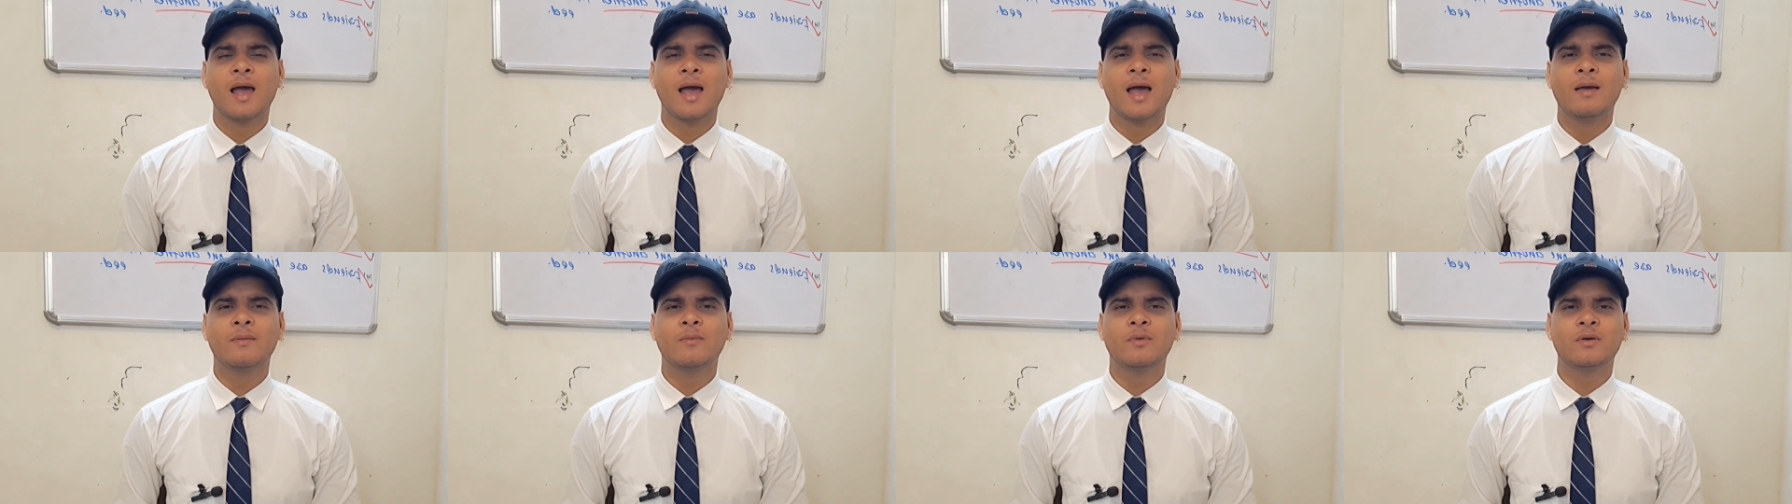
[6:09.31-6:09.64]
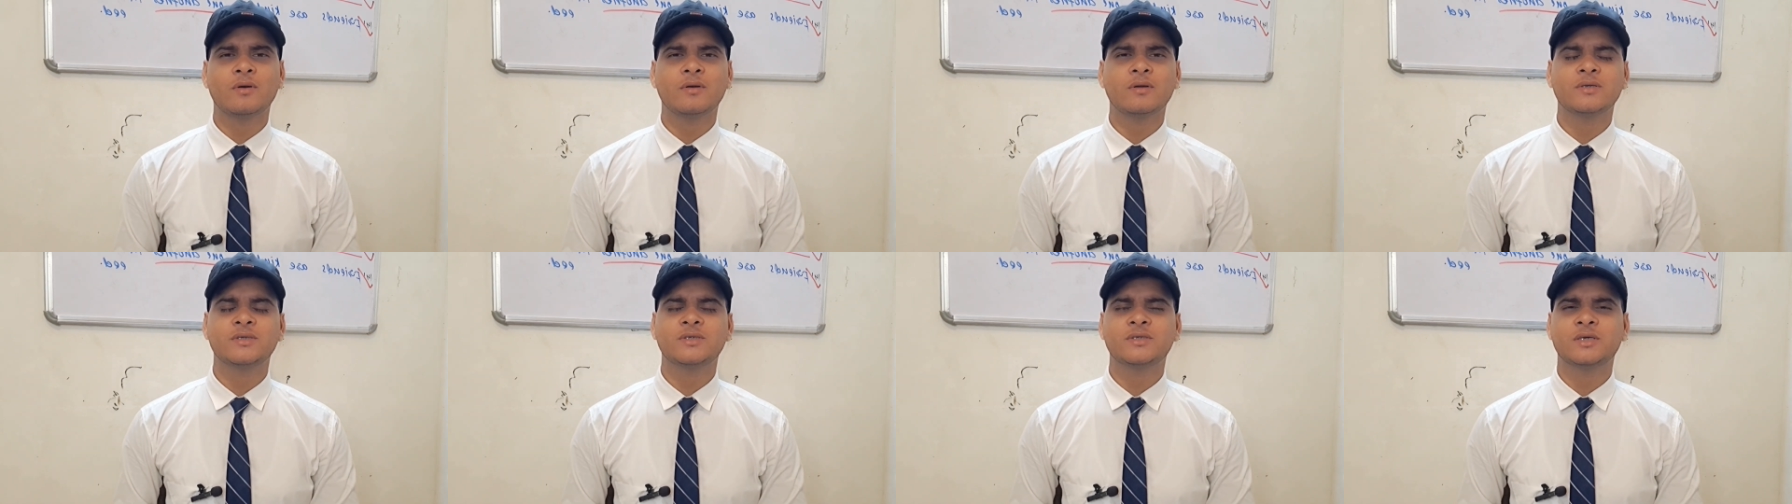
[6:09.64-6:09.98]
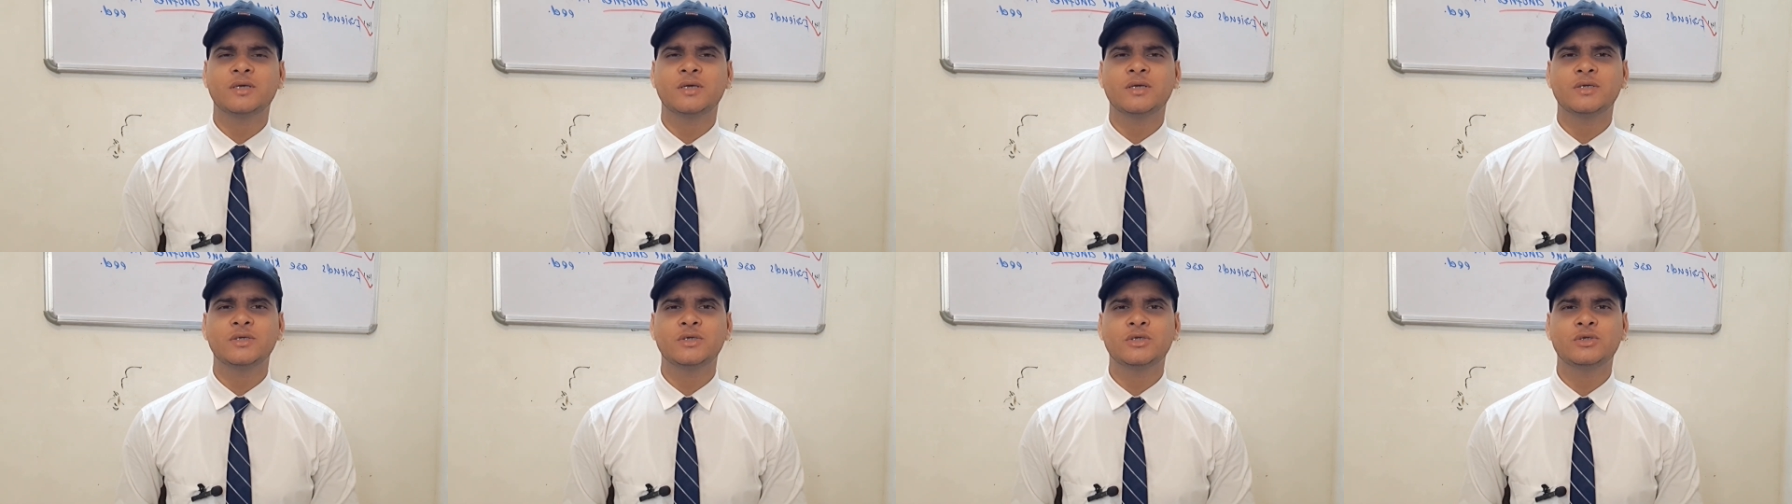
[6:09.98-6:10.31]
I'm gonna
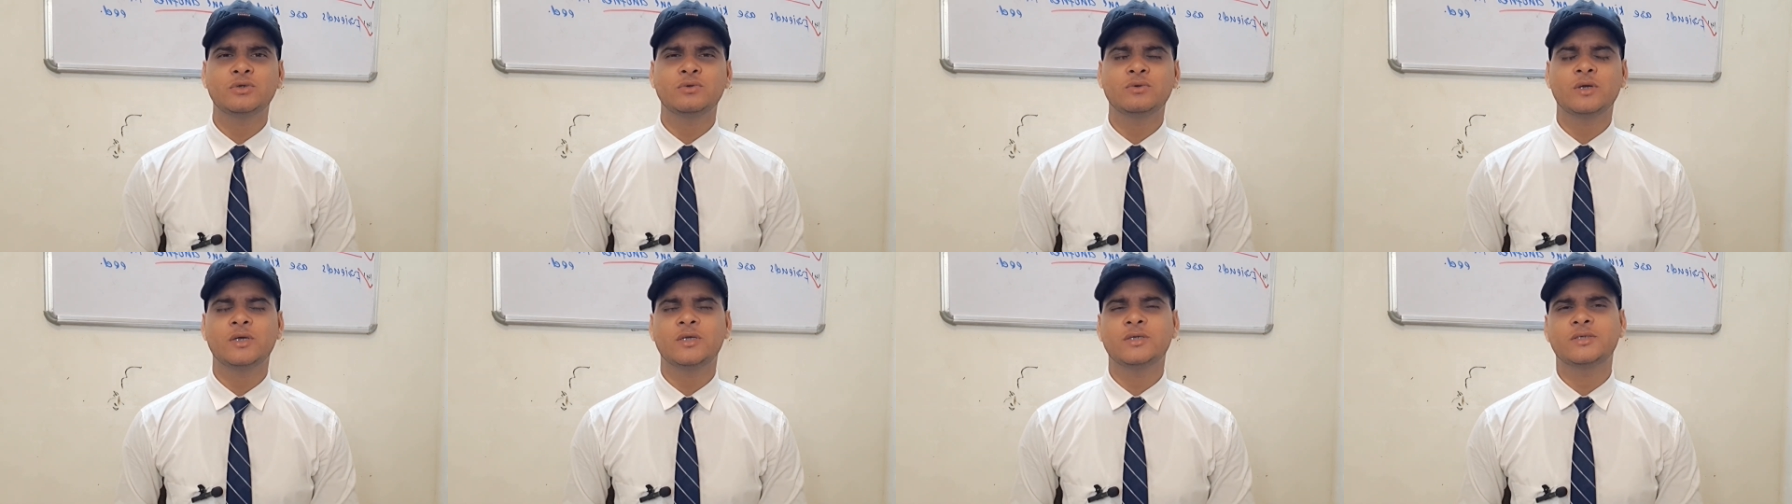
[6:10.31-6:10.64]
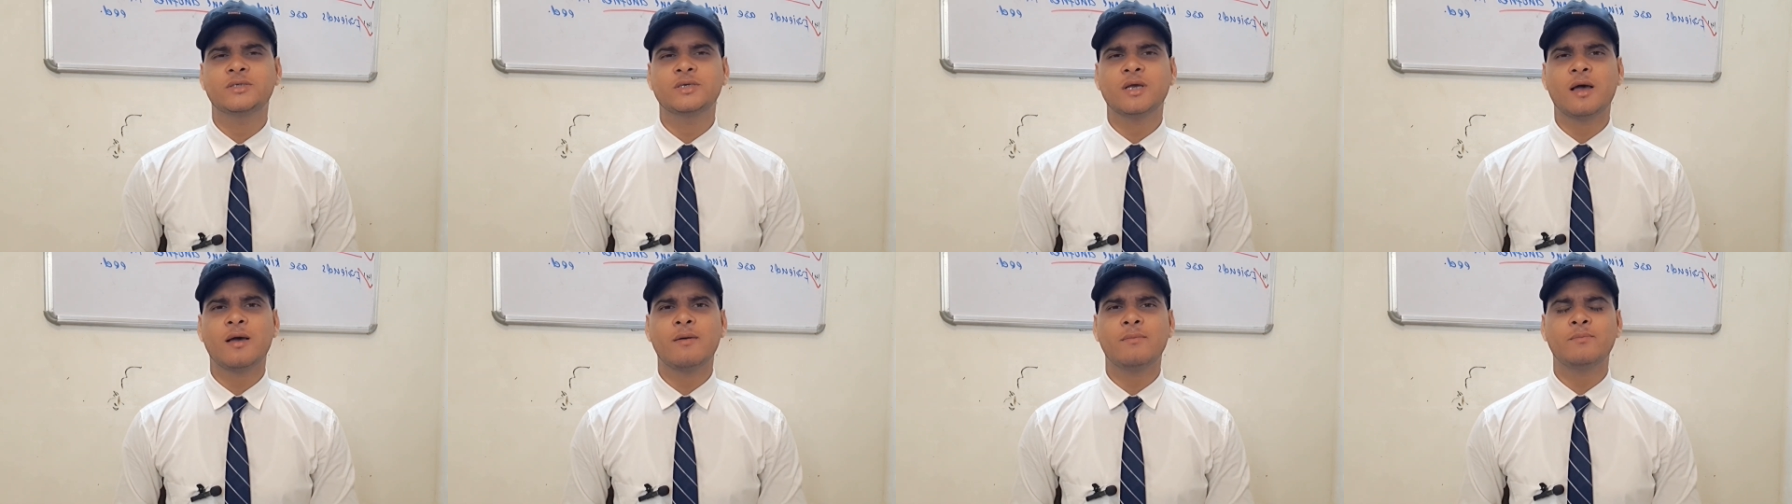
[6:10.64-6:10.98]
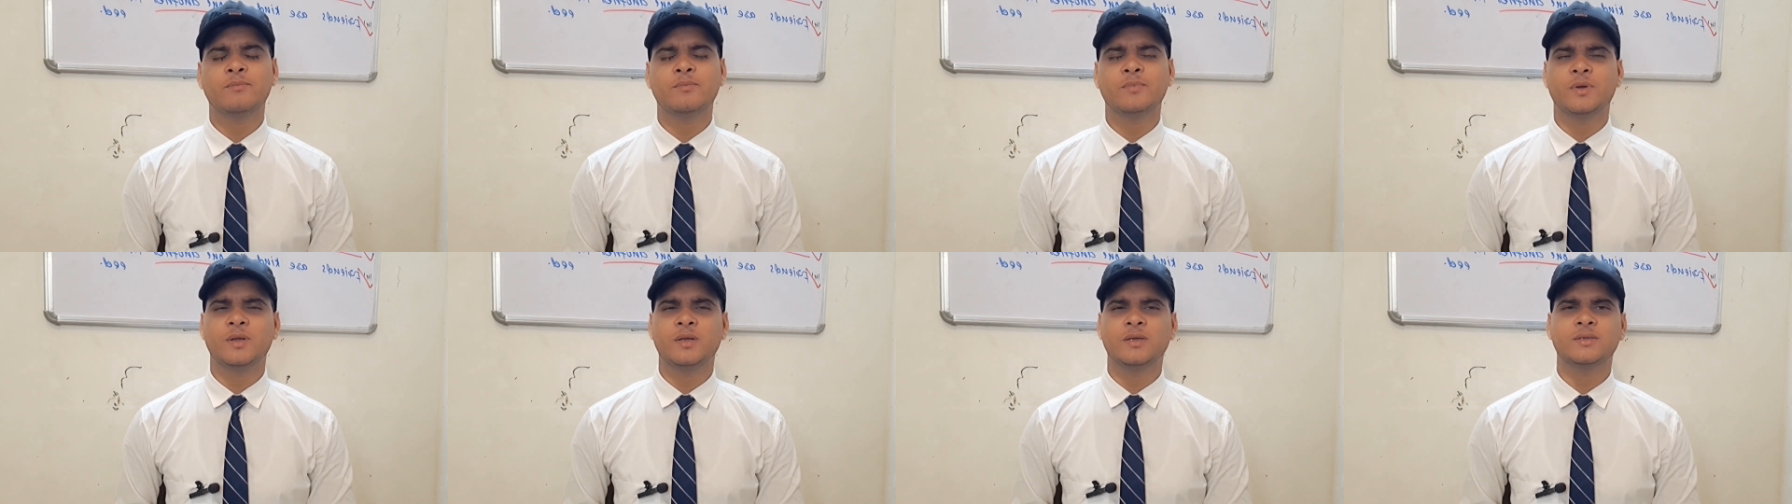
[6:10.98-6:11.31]
share two
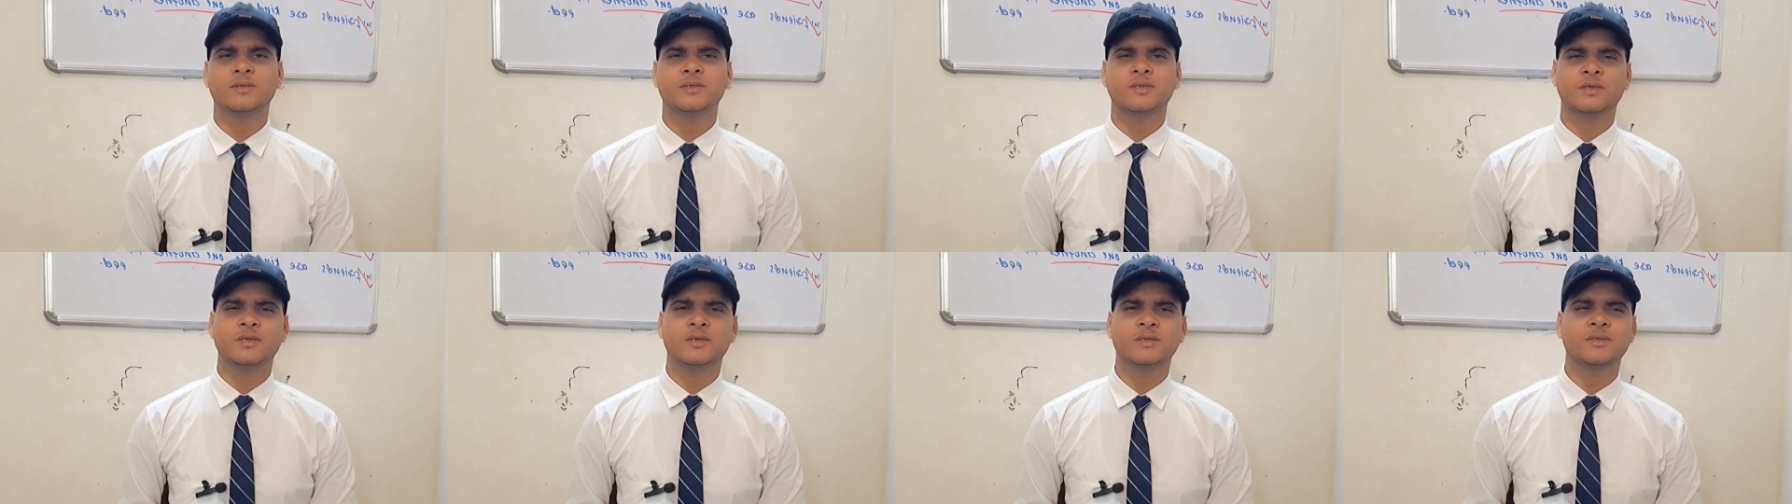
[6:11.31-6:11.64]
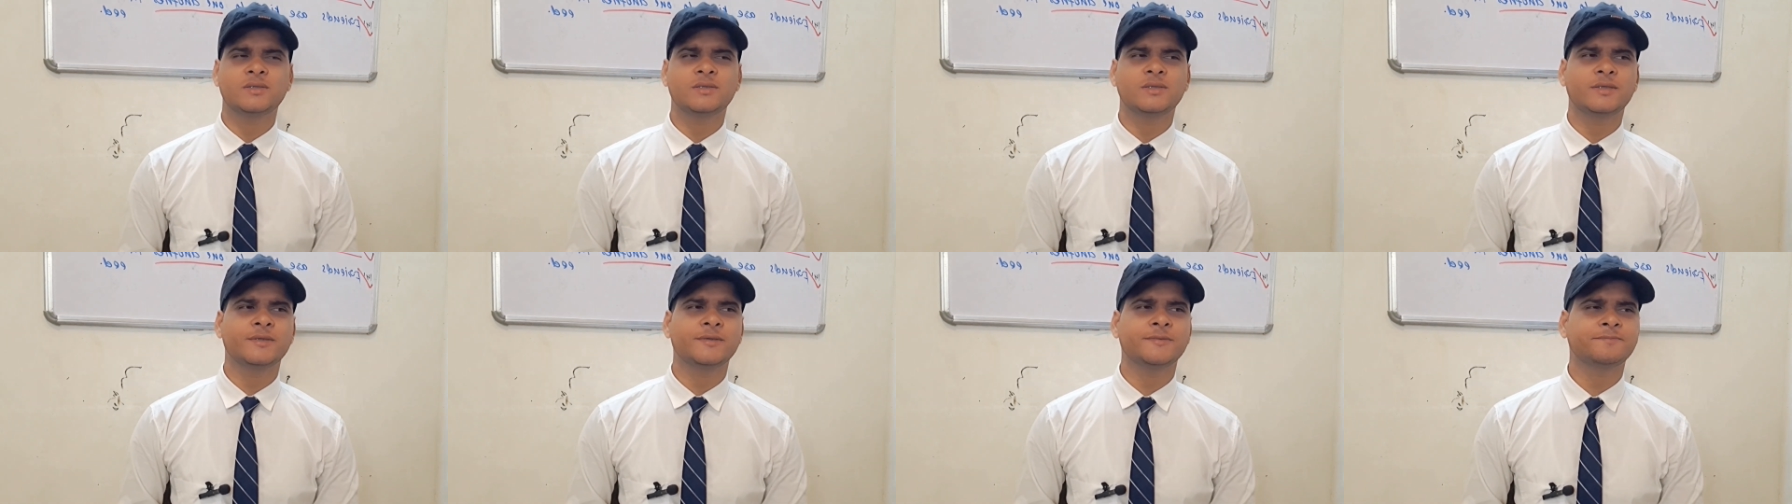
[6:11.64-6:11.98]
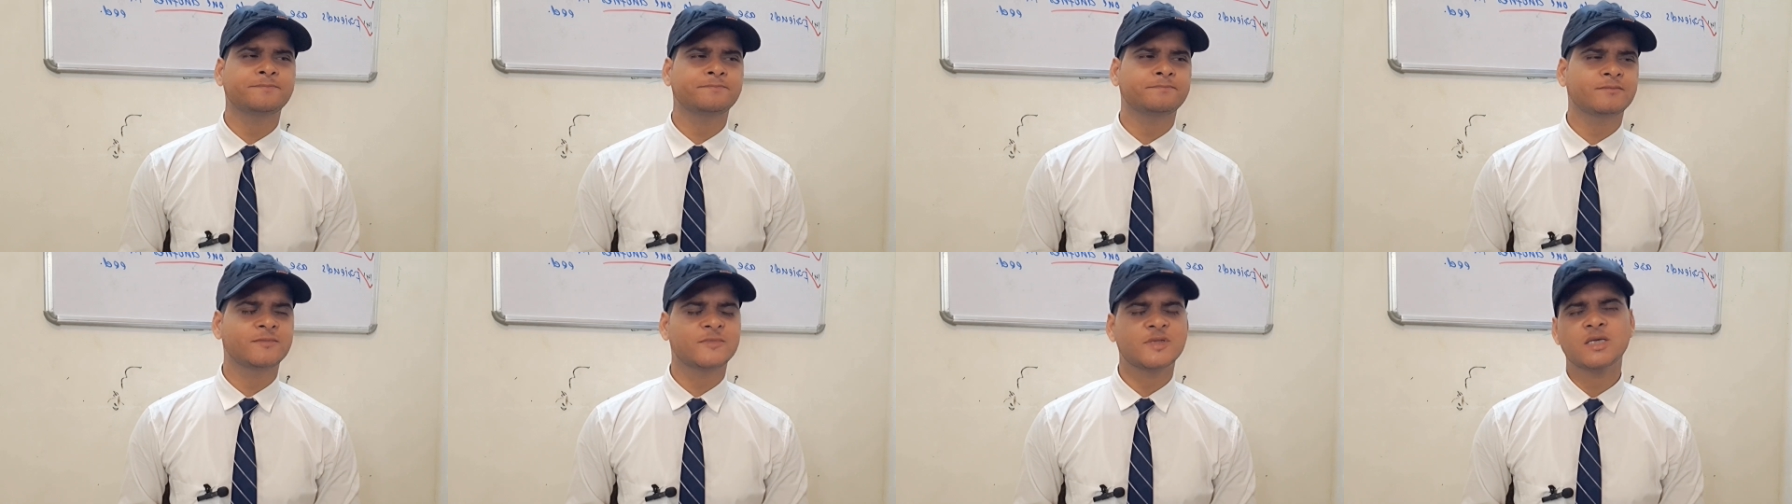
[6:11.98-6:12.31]
examples. Here, see.
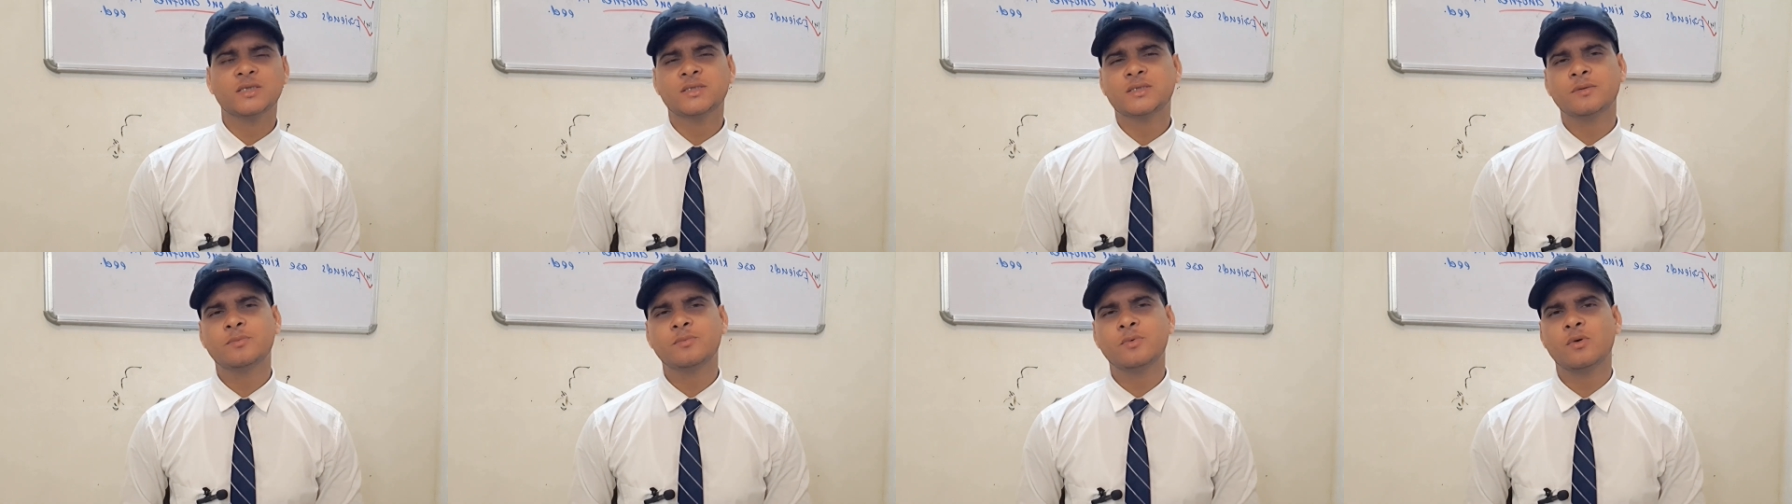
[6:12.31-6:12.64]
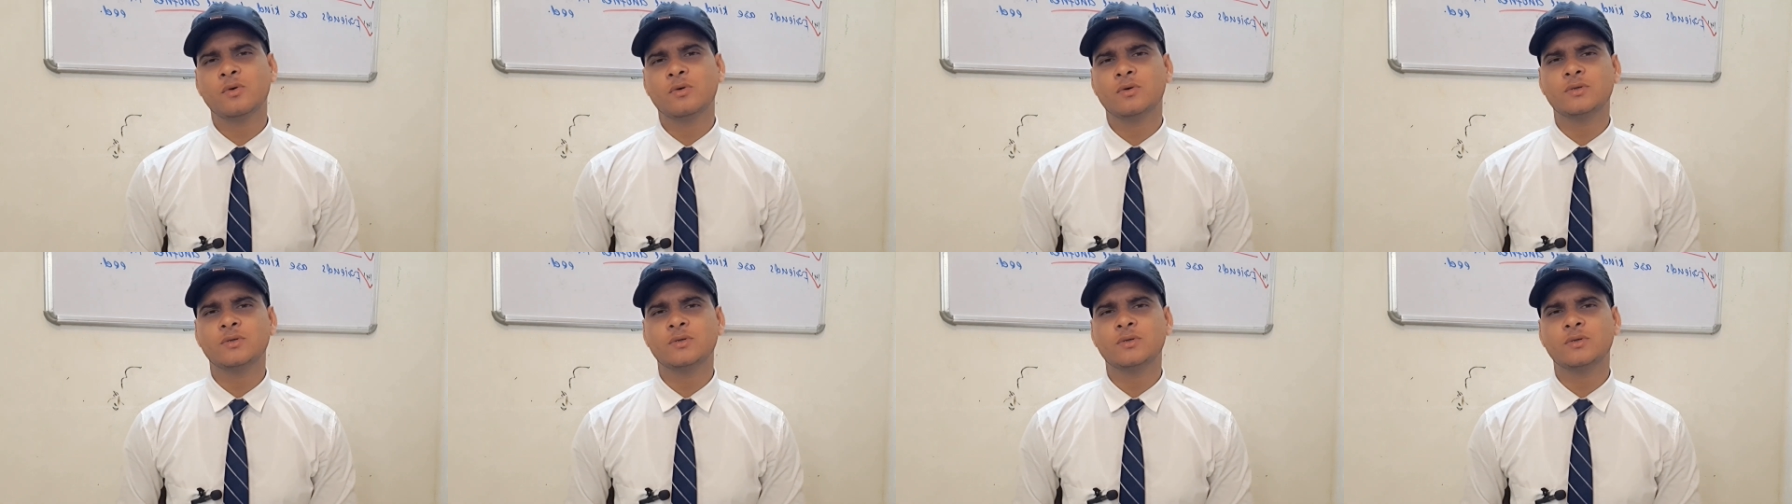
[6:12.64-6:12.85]
Just